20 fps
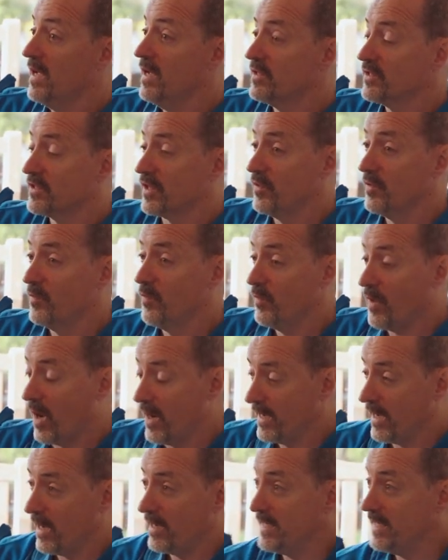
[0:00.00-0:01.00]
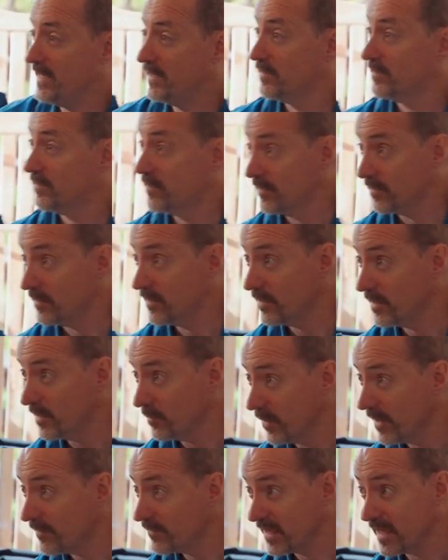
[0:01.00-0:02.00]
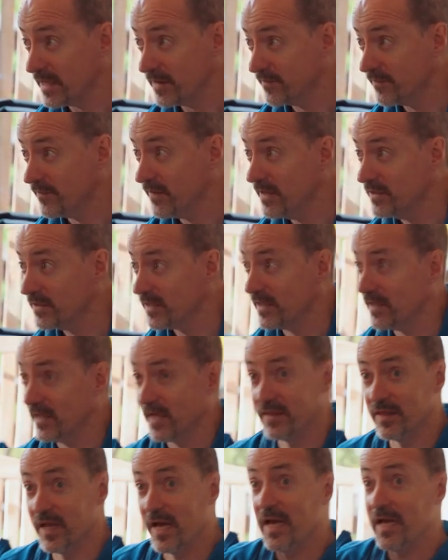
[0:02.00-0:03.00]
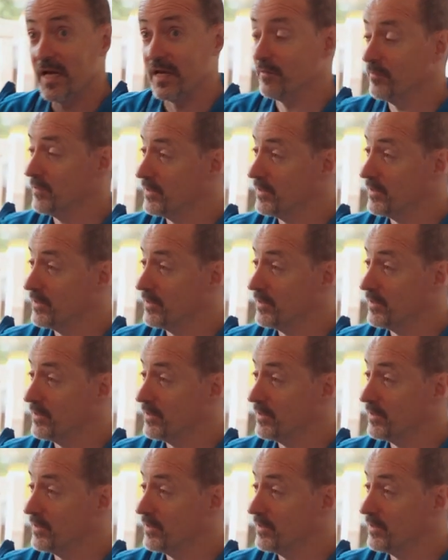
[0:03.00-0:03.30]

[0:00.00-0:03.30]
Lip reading: So I need, we have to get the feet in and the head.